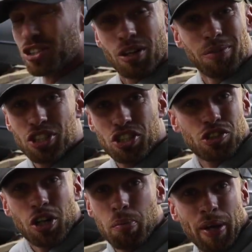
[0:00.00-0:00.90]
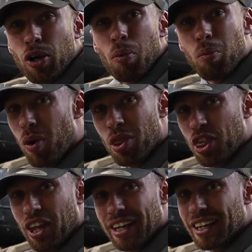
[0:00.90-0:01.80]
So I'm literally just going to pick up one
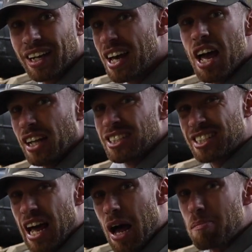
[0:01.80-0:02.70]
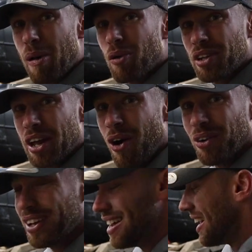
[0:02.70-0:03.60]
thing and start bolting it on.